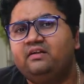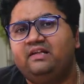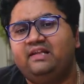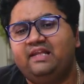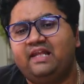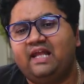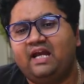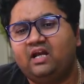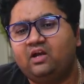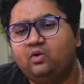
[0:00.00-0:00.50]

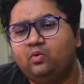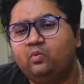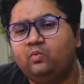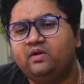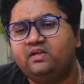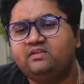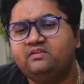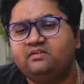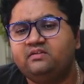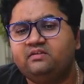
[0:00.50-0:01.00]

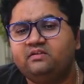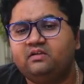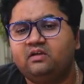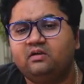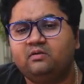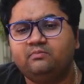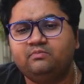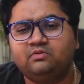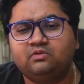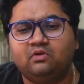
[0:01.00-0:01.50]
language in
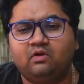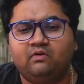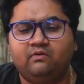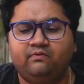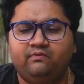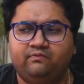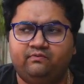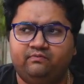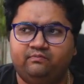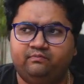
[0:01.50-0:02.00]
terms of
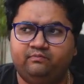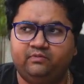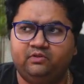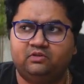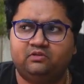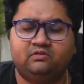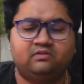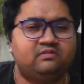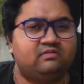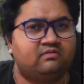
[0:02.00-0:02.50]

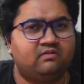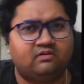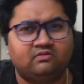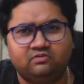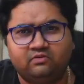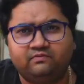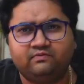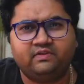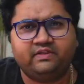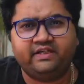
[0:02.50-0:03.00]
the
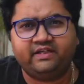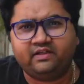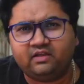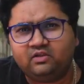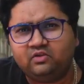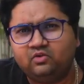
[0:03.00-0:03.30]
structure of the data.